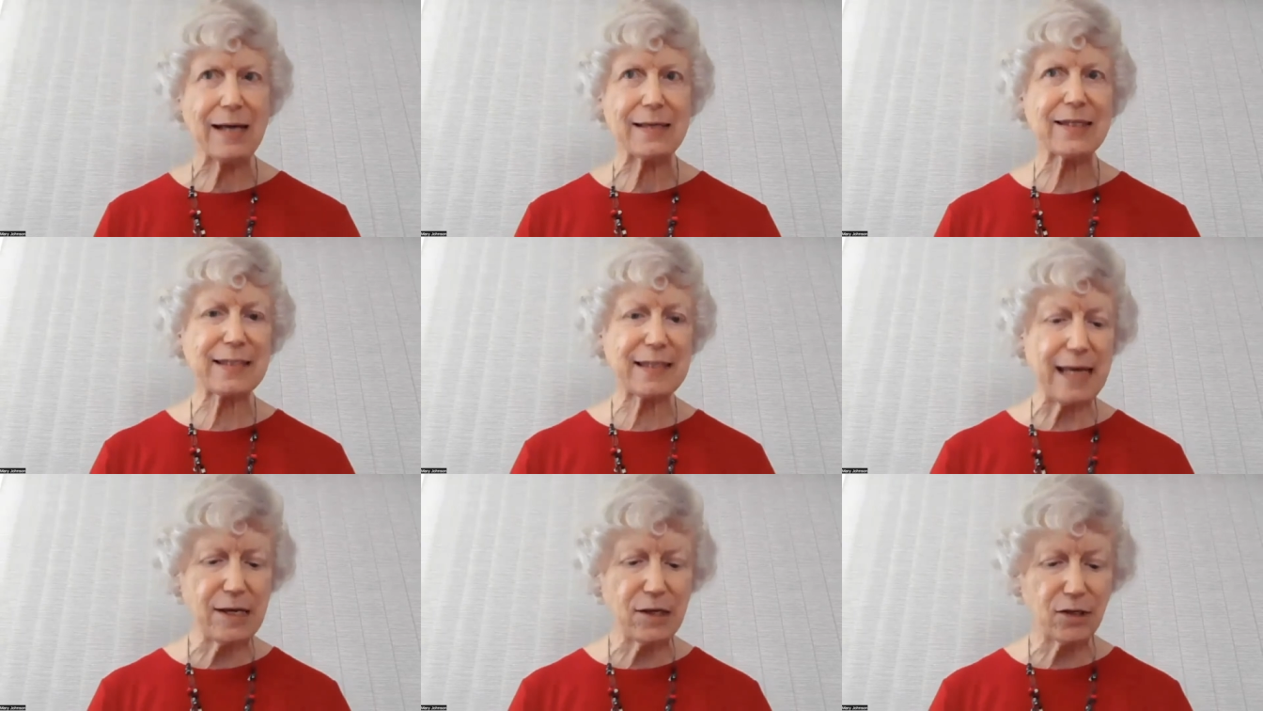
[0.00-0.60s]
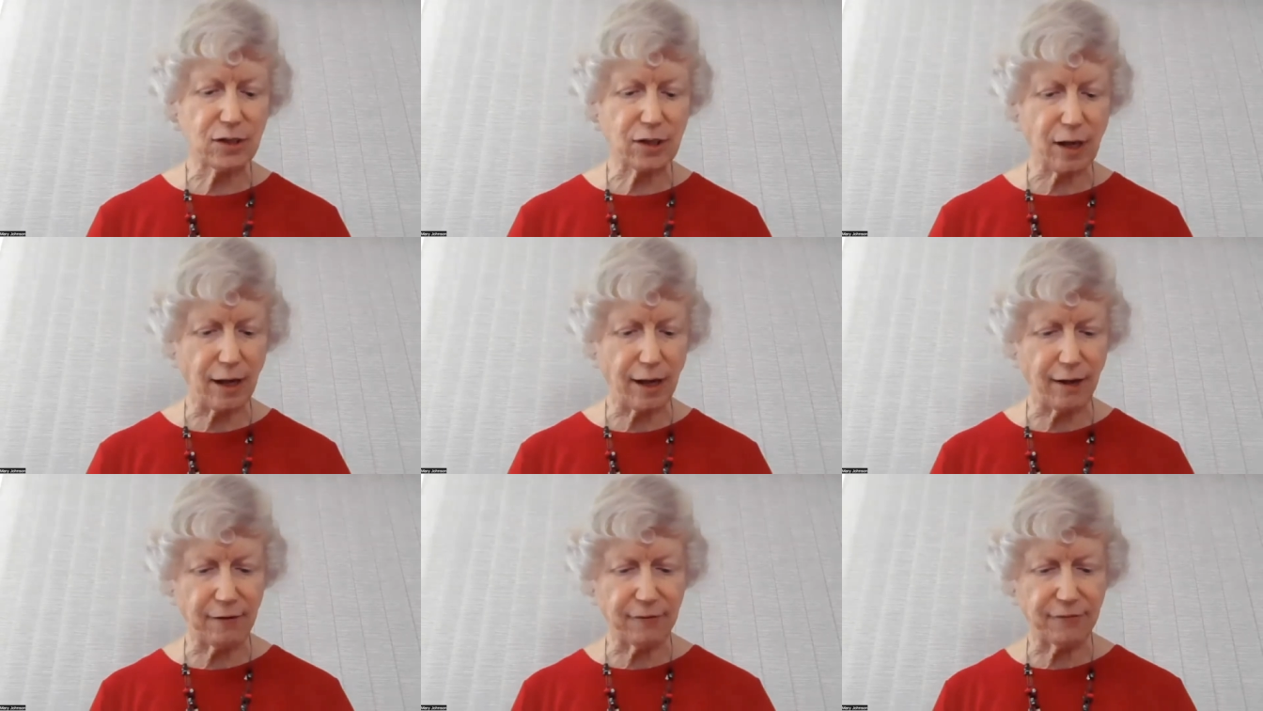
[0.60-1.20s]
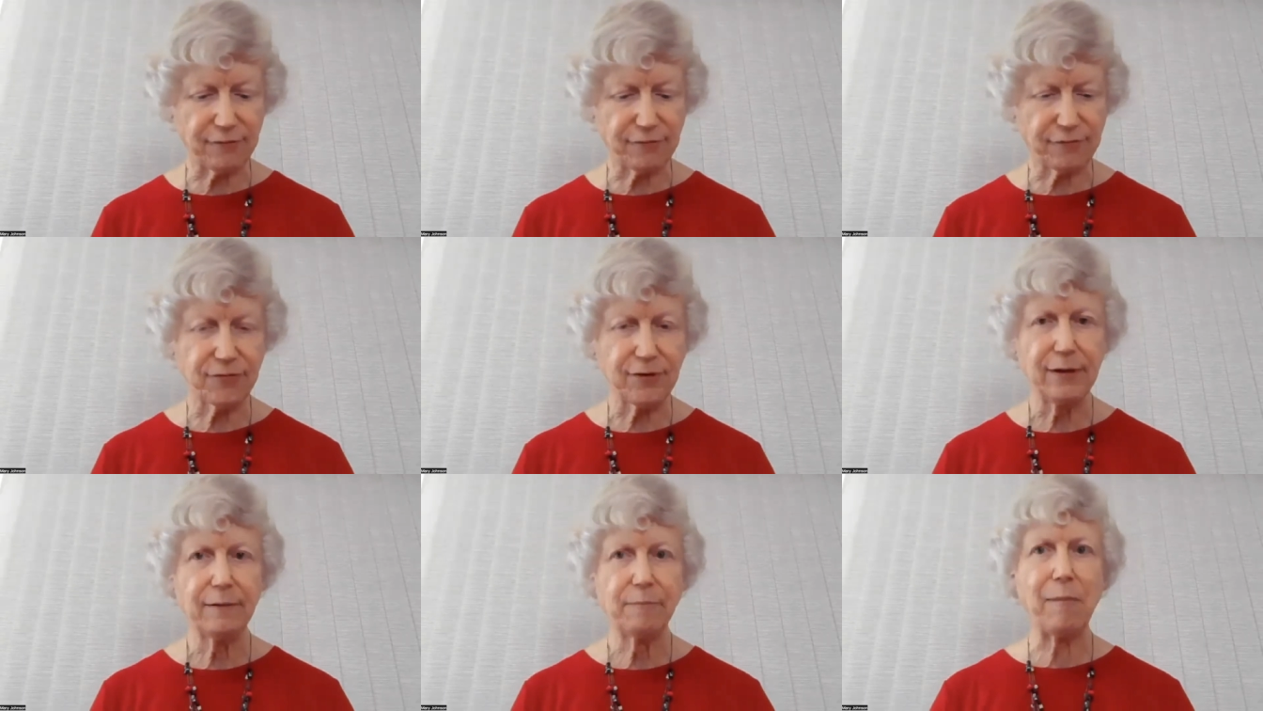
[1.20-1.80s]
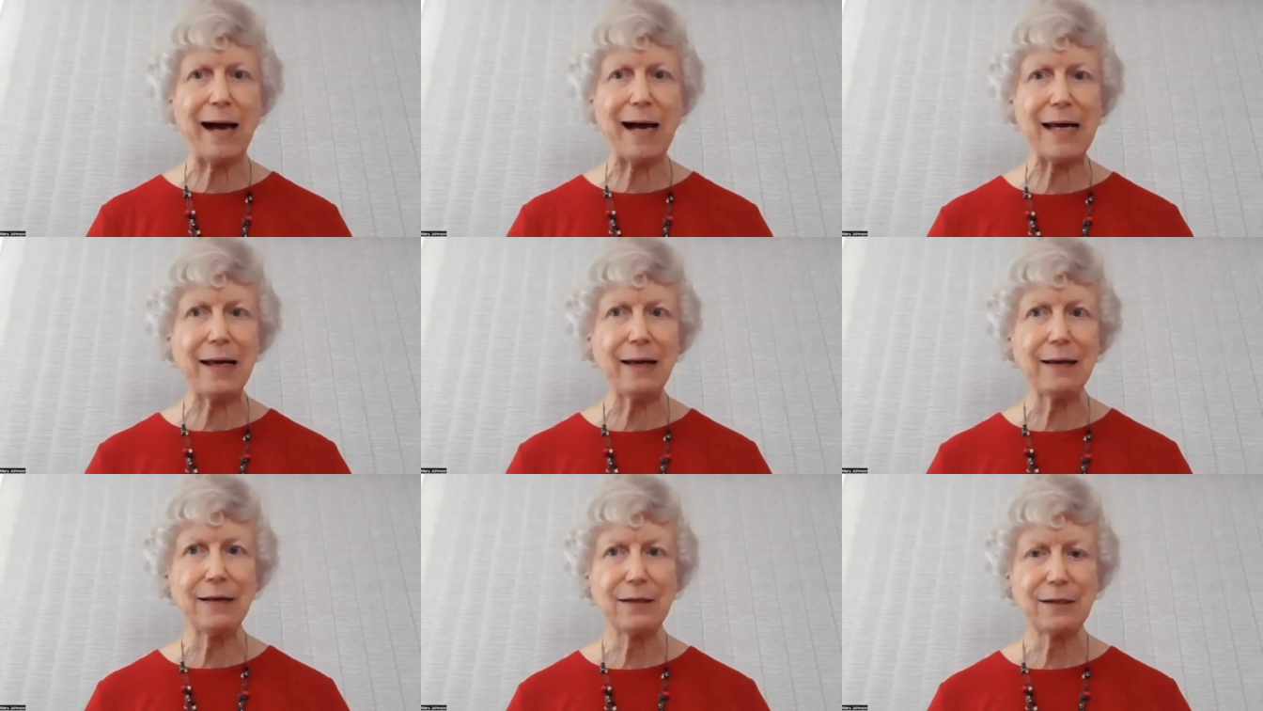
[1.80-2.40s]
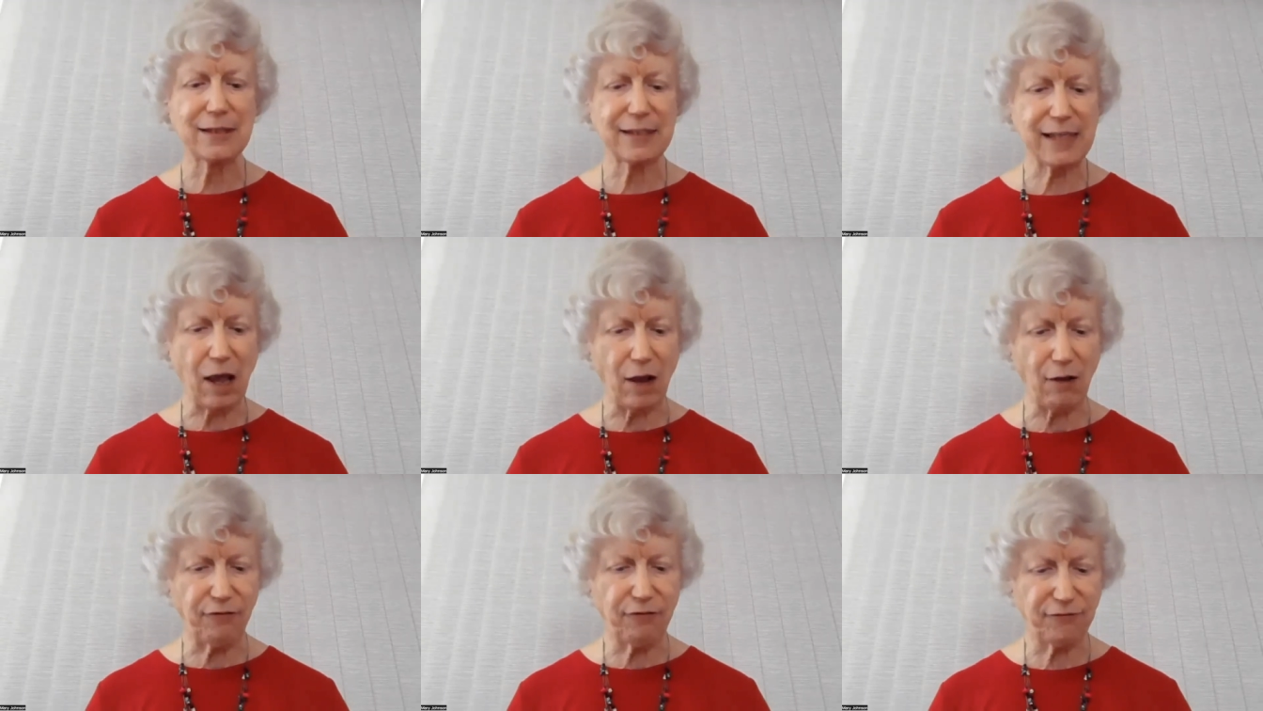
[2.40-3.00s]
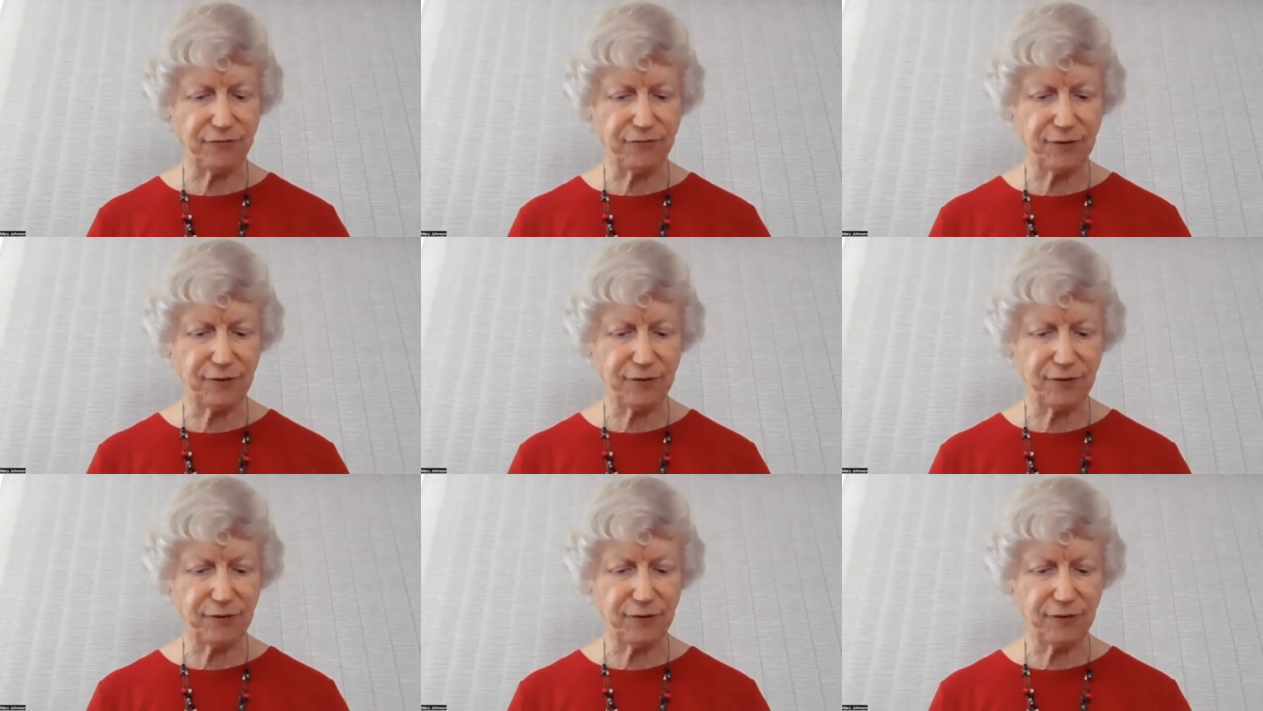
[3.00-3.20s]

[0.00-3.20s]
a sense of myself